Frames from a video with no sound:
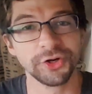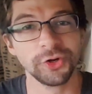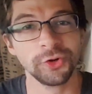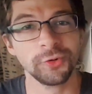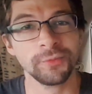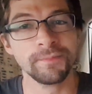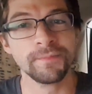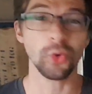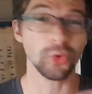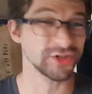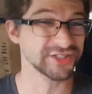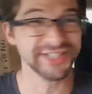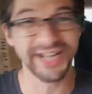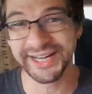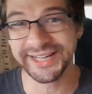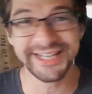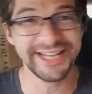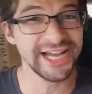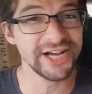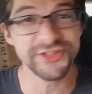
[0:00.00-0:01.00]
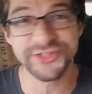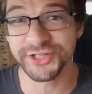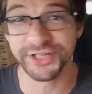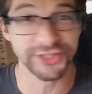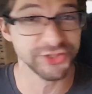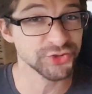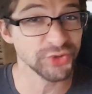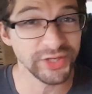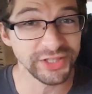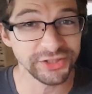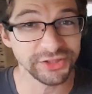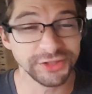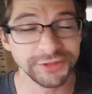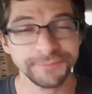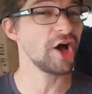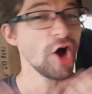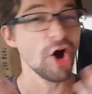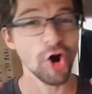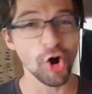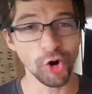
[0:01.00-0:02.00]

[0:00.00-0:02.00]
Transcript: home, or tiny house on a trailer,